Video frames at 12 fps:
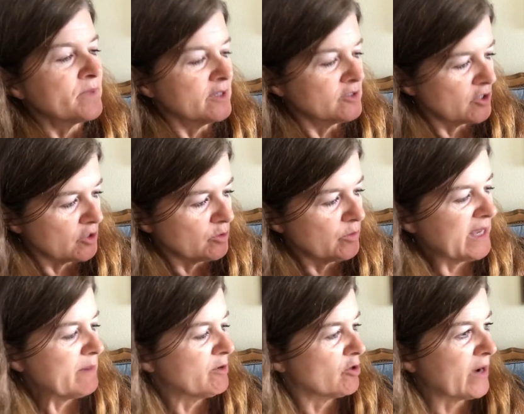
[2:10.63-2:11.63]
to
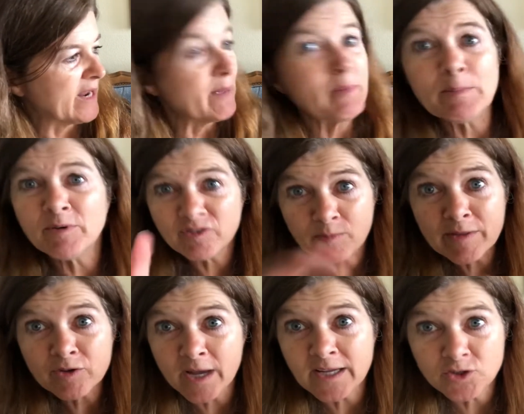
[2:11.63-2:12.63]
immigrate, and people from other
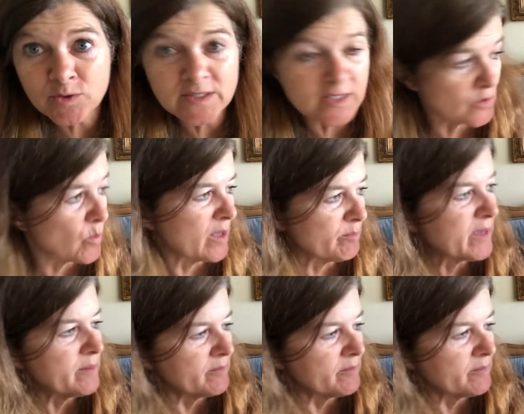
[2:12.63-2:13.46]
countries as well, but